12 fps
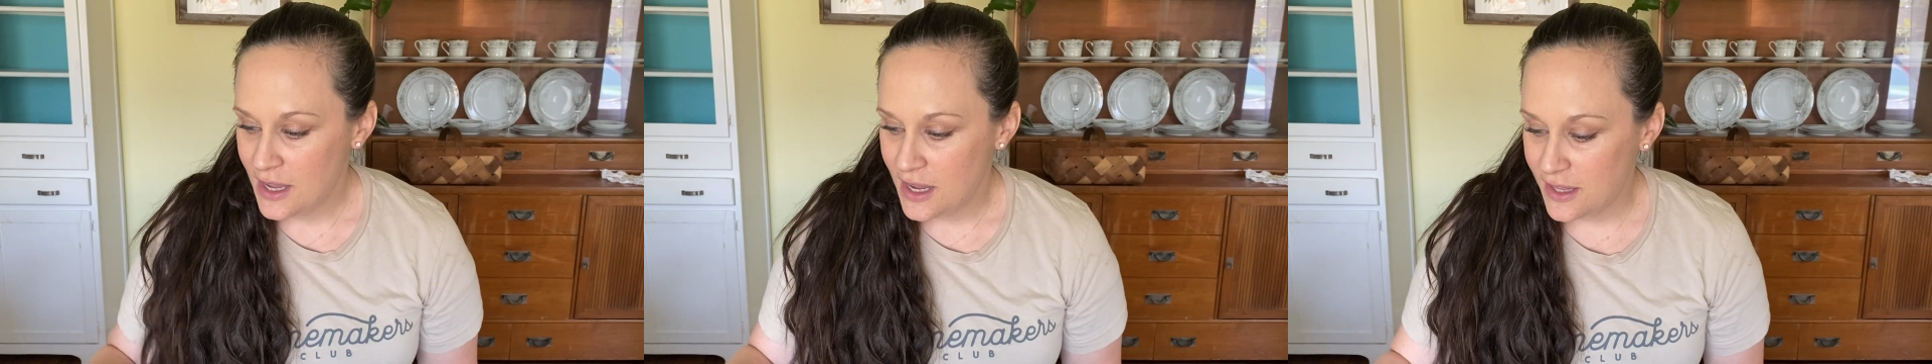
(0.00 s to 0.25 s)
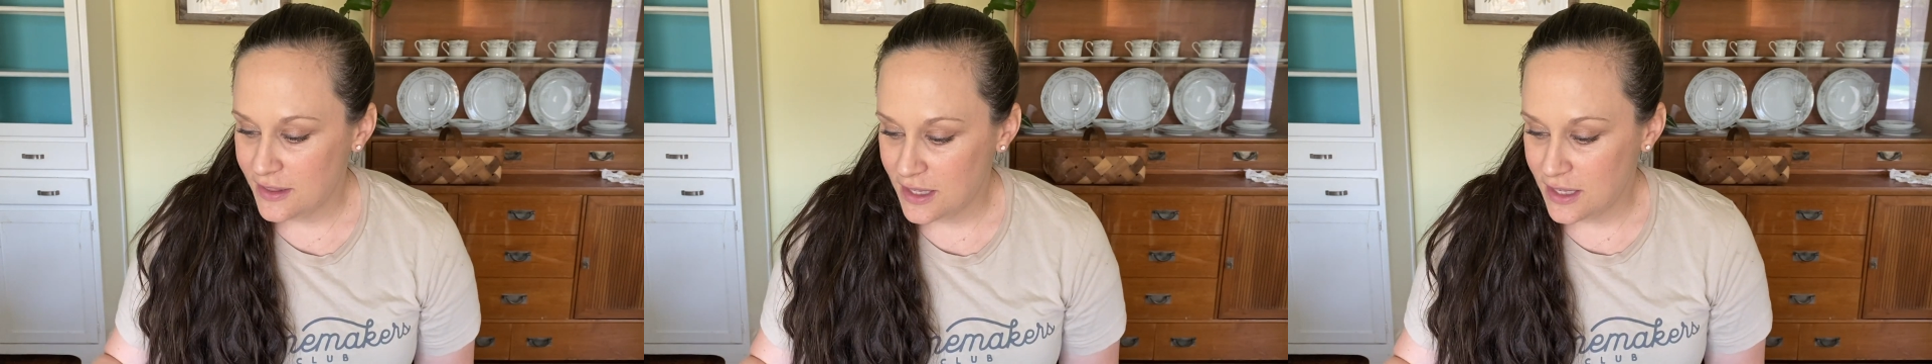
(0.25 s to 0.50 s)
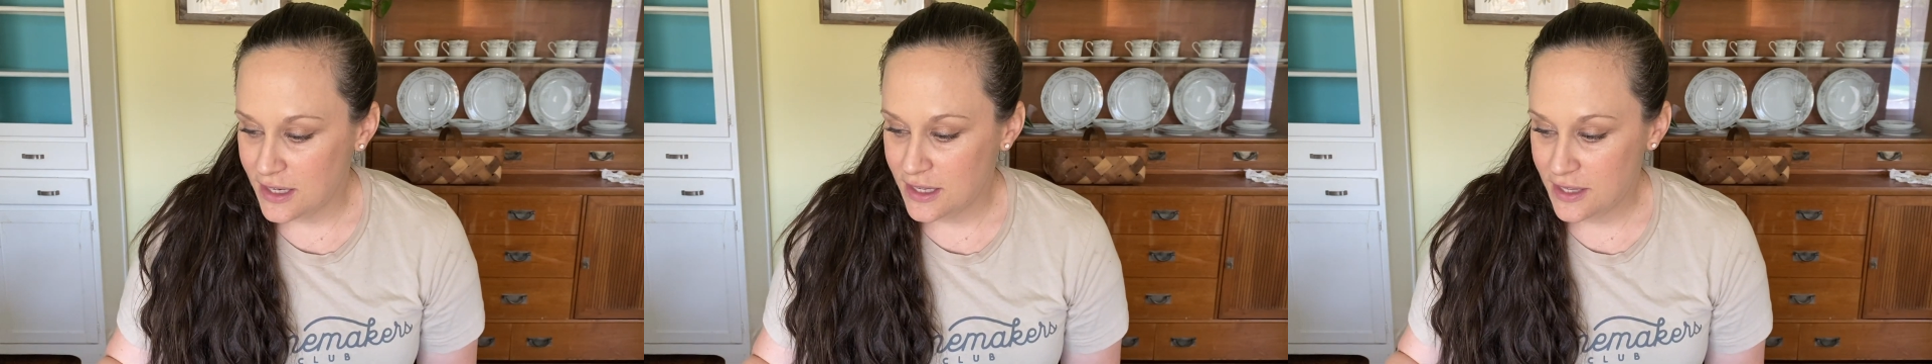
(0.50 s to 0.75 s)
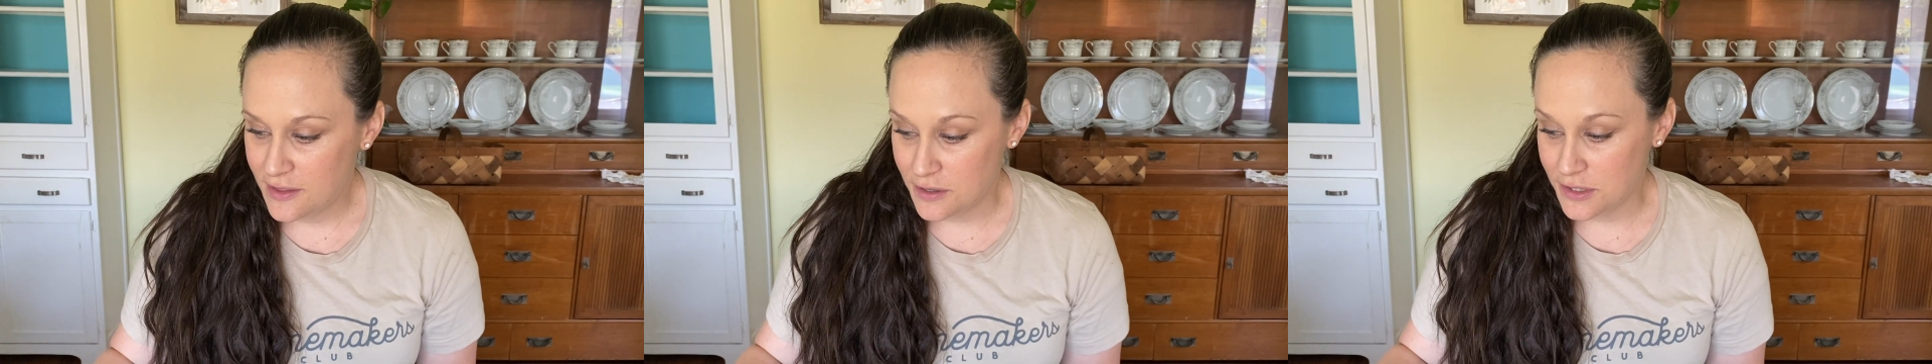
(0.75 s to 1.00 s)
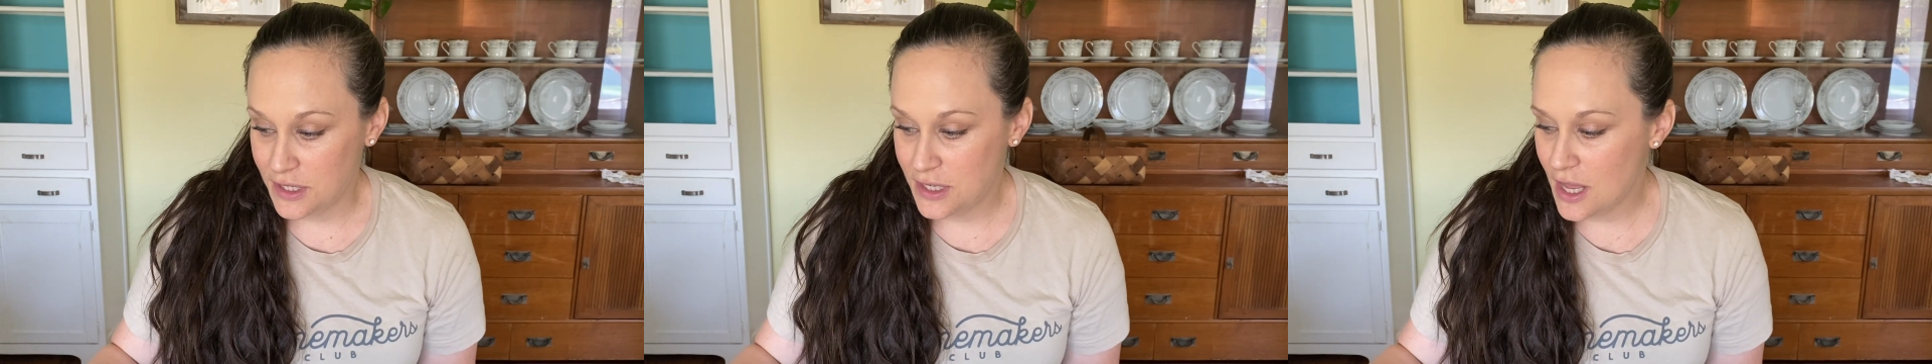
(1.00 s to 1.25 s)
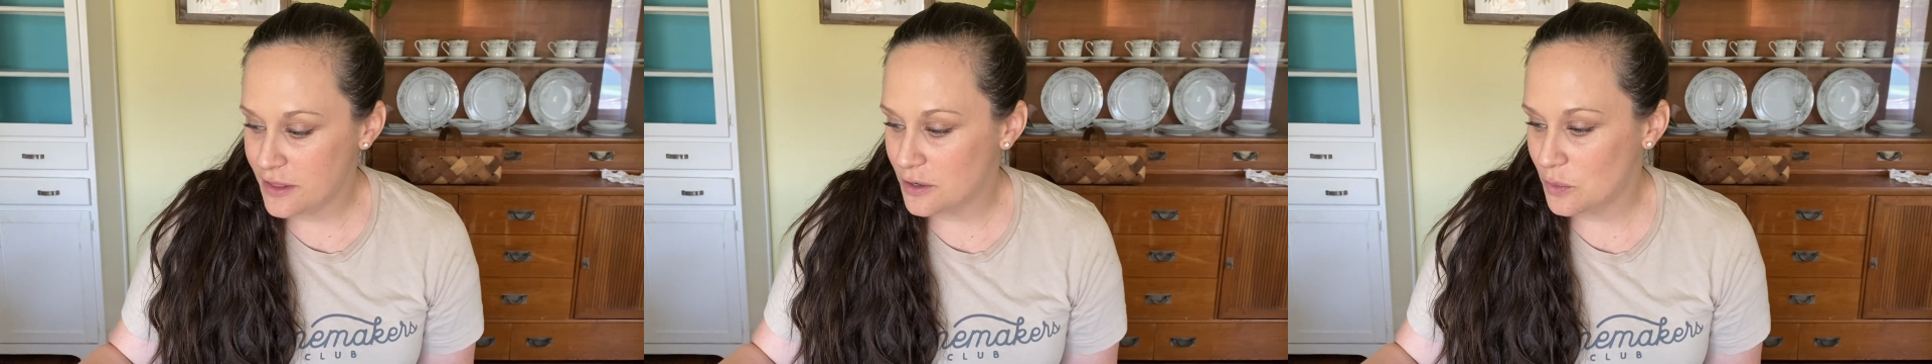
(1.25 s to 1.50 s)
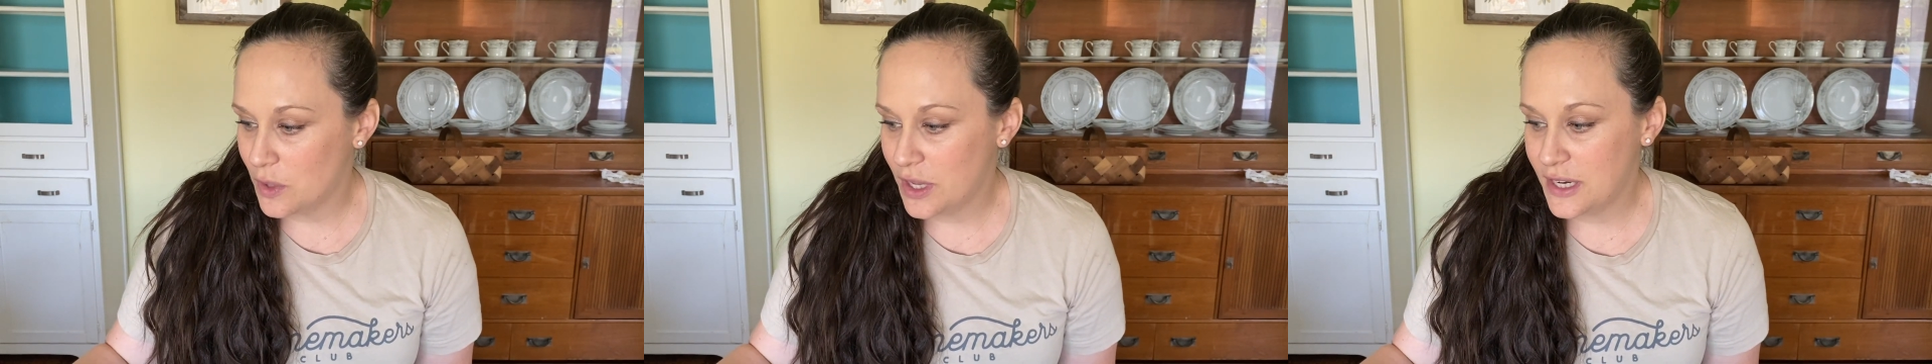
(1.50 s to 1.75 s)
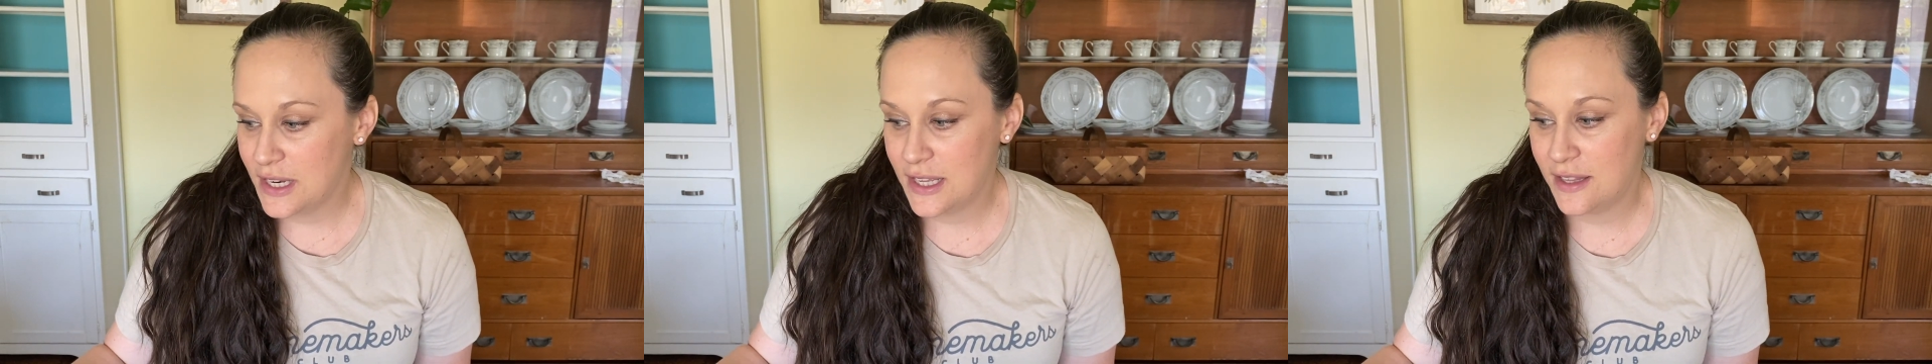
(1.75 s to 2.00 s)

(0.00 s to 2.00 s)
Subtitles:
And then there's another one